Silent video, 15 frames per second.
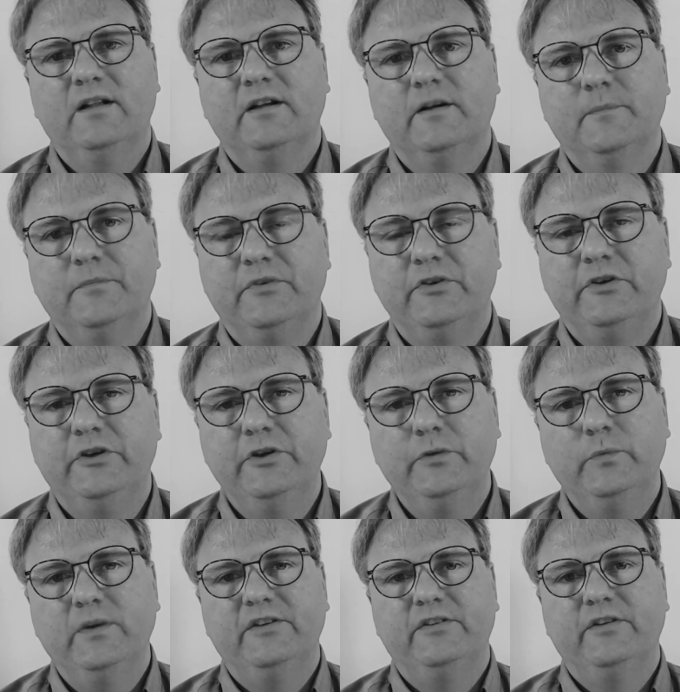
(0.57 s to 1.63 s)
Welcome to
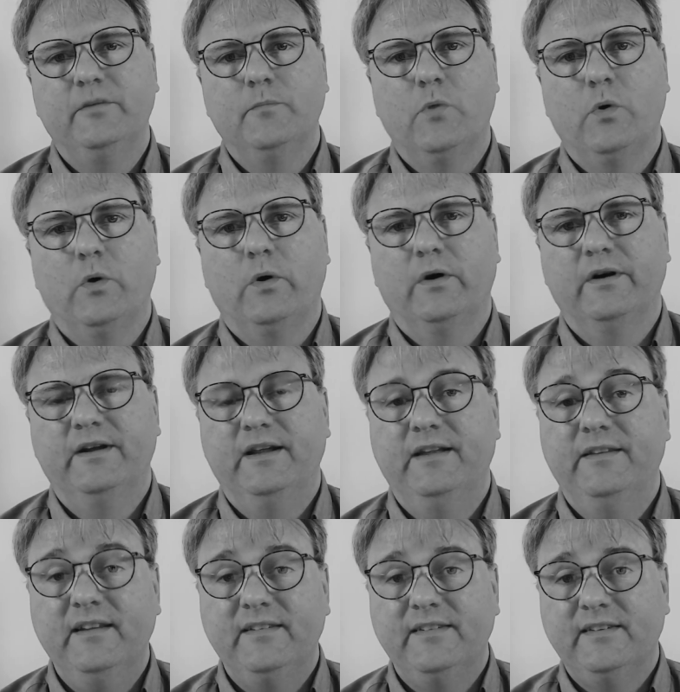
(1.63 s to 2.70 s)
Qt Widgets and More.
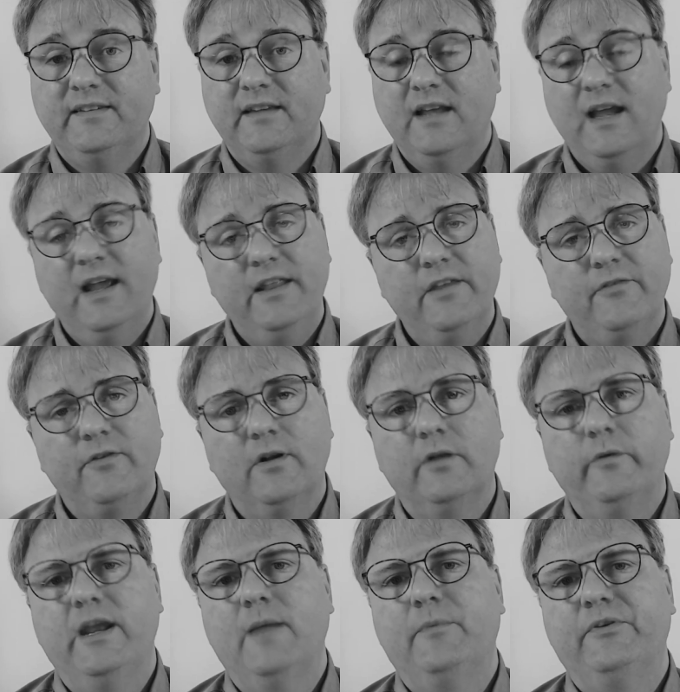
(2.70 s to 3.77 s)
In this and the
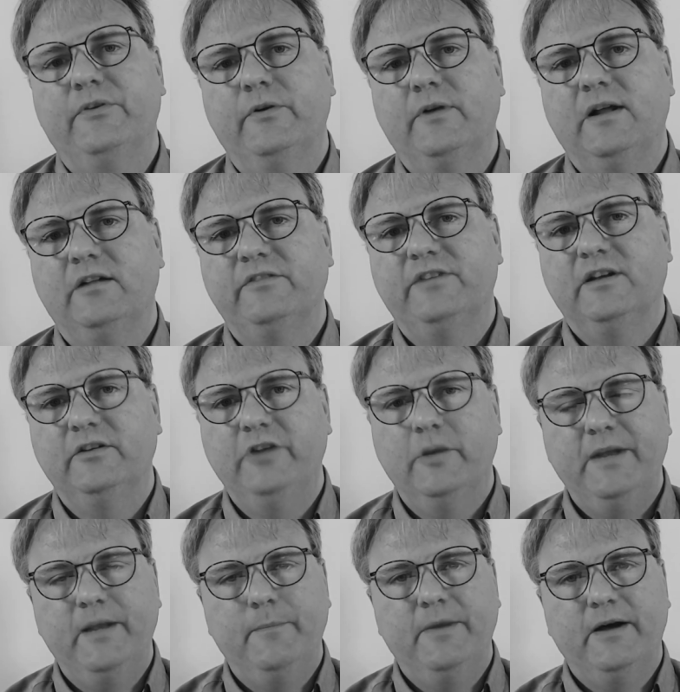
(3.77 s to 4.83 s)
following episode, I'll tell
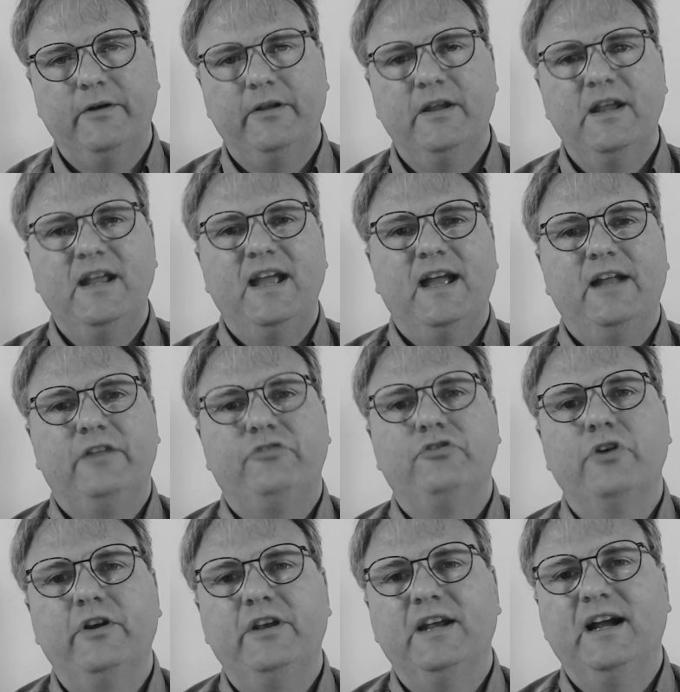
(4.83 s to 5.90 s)
you a bit about a
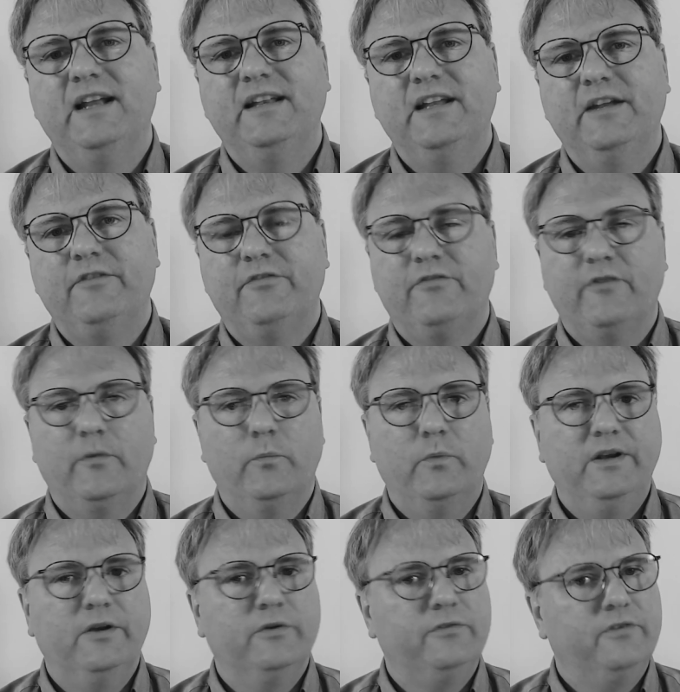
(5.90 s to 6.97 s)
journey I did from
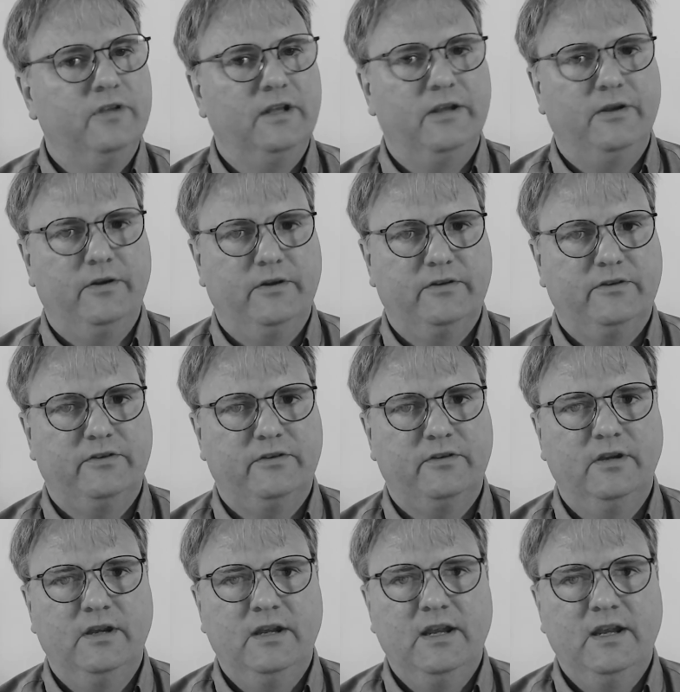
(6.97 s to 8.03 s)
Windows to
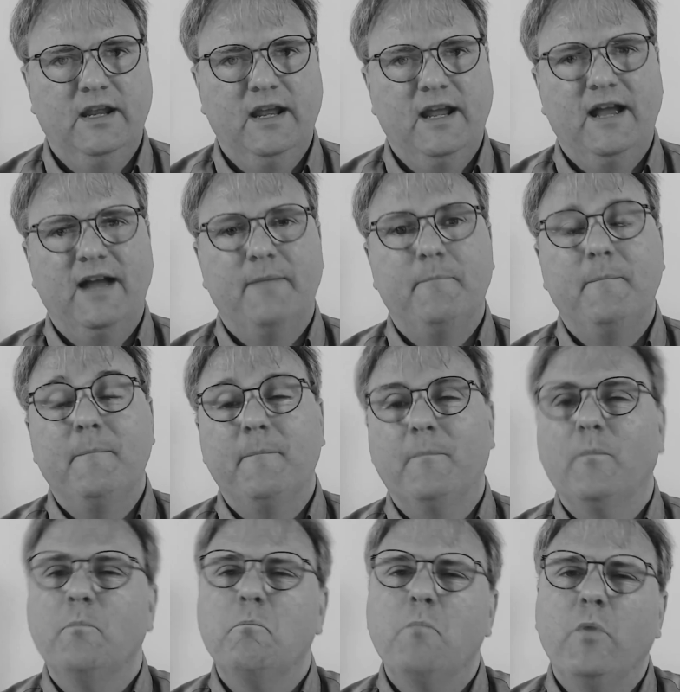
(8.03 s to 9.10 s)
Linux.
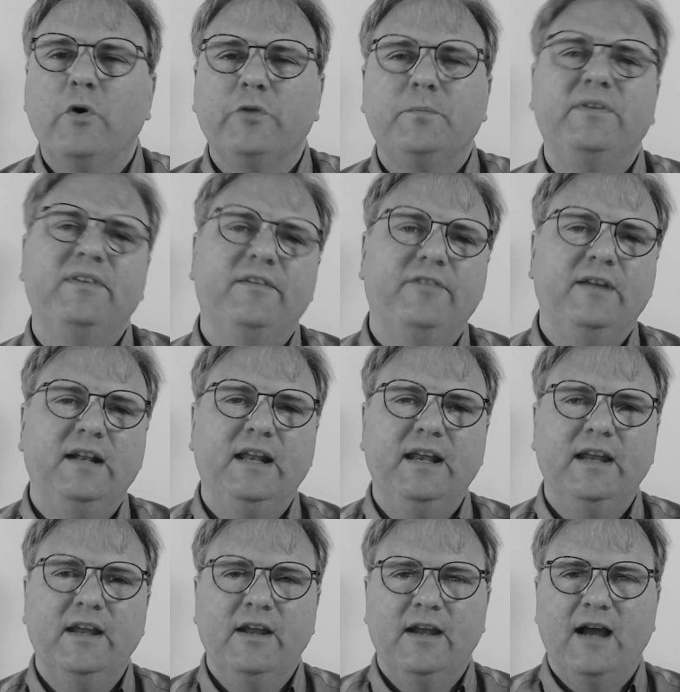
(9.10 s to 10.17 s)
More
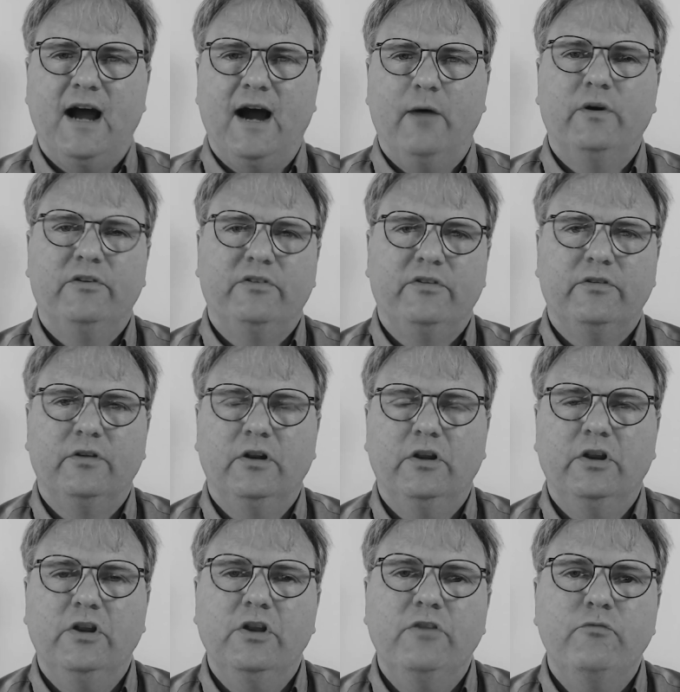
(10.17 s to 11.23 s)
specifically, I was
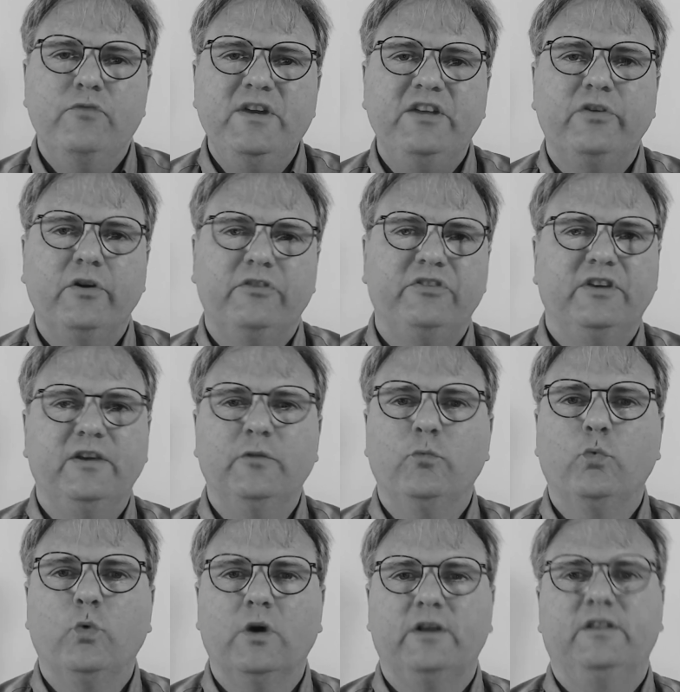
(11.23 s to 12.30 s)

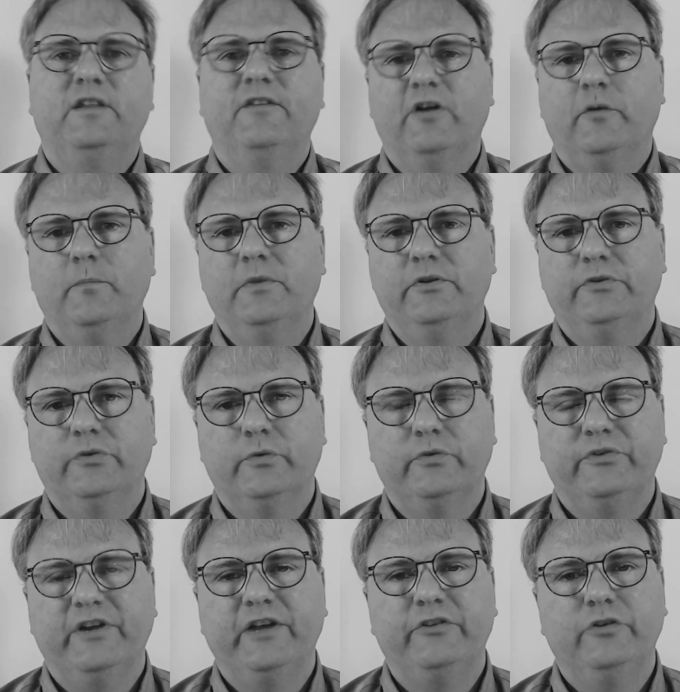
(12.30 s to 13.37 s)
researching what development
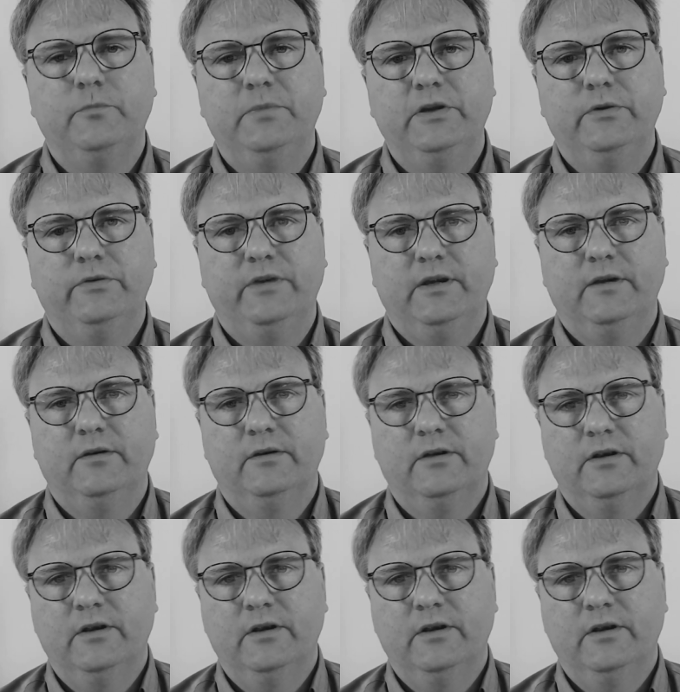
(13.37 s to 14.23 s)
tools I should be using.